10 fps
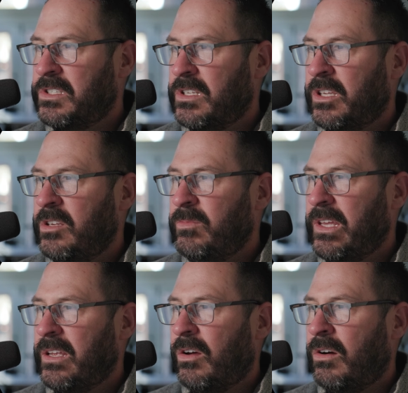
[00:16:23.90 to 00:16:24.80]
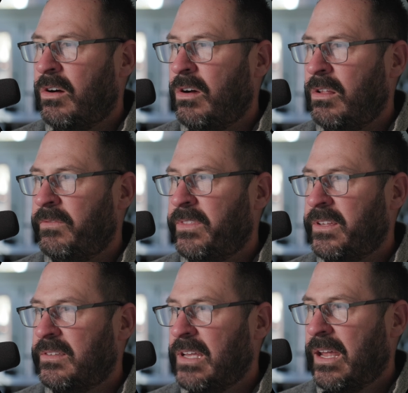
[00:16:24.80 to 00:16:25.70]
accumulate all of
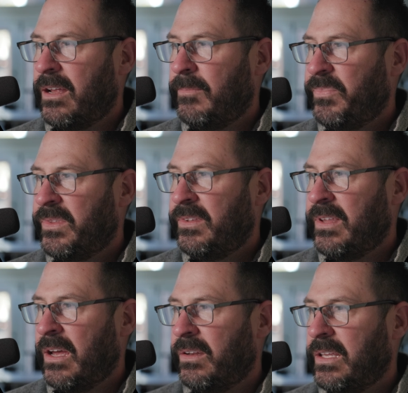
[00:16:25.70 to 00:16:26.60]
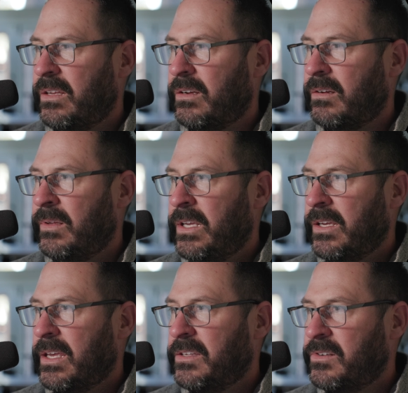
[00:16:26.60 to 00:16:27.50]
this data down to here.
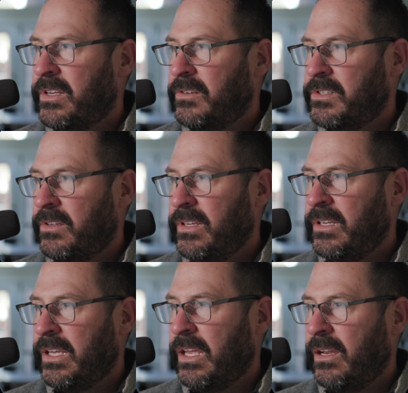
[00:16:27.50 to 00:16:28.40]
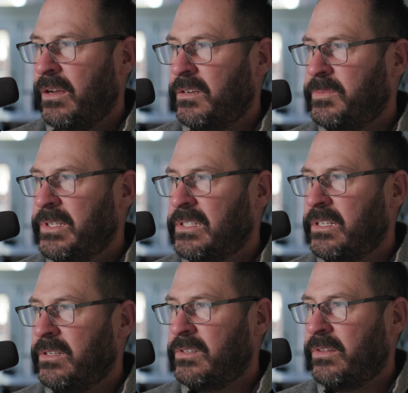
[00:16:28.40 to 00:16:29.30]
Okay, so here's all the indicated airspeeds and
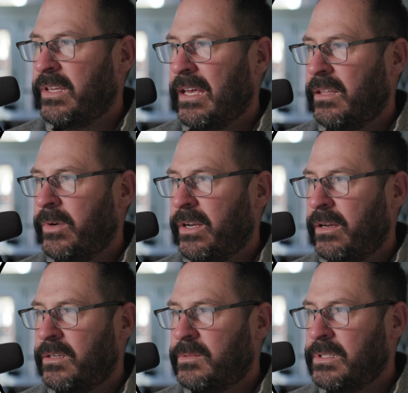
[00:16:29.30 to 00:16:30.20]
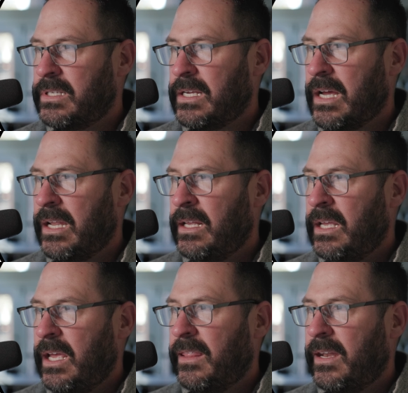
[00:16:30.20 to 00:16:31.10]
here's all the calibrated airspeeds I got.
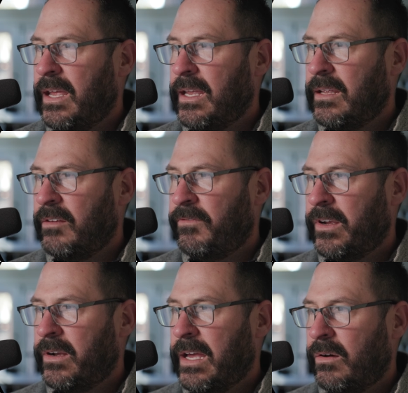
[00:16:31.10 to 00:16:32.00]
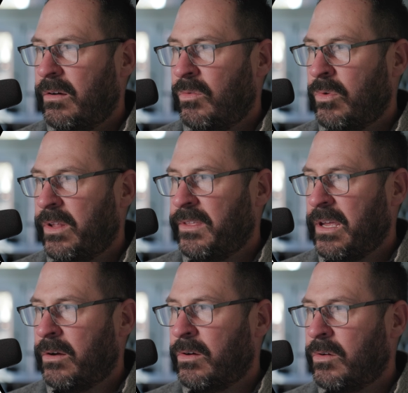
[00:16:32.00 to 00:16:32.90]
And then I figured out what the
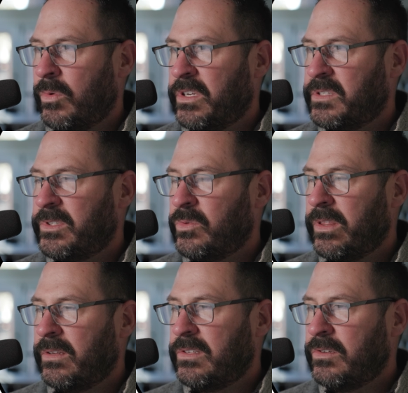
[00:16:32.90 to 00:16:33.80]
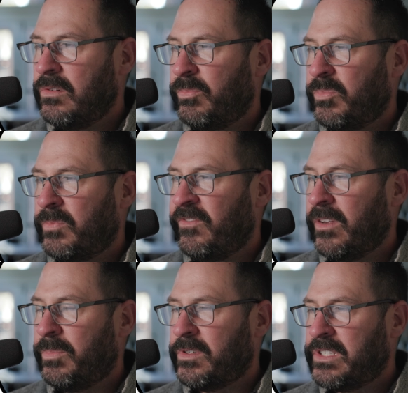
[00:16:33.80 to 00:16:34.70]
error was between the two
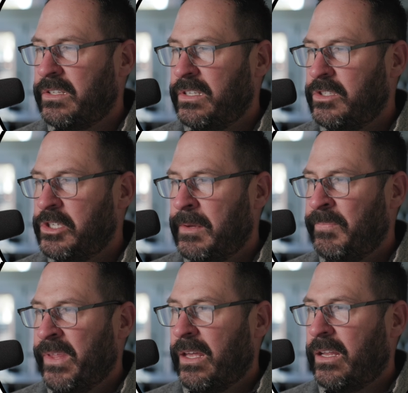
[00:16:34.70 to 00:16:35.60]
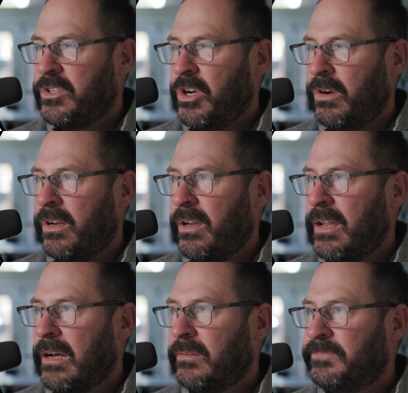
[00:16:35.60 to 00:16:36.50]
via percentage, and I charted it
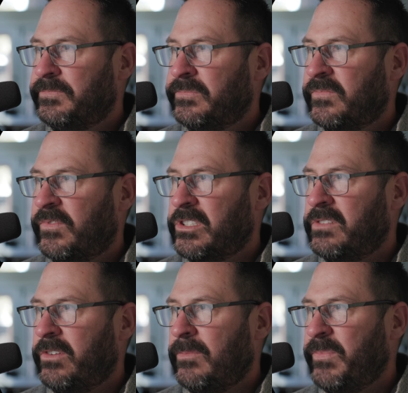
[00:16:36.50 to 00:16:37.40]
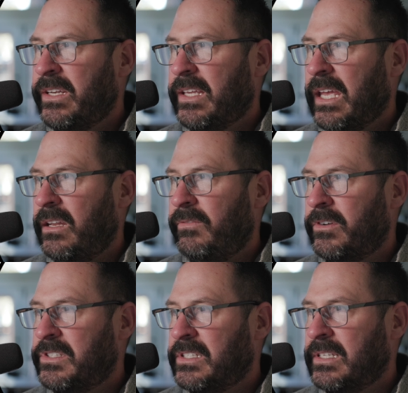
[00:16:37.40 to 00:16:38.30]
out. First of all, indicated
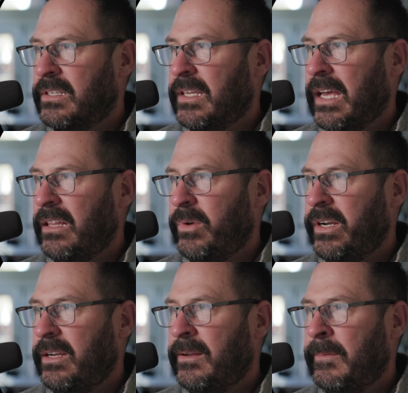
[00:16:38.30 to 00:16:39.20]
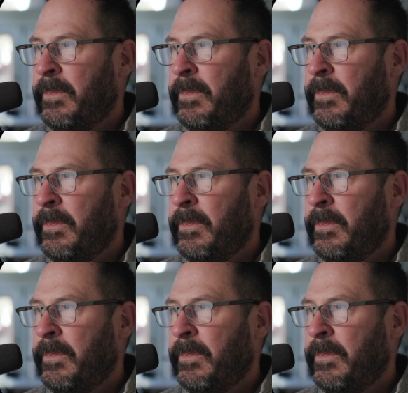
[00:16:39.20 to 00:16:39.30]
versus calibrated.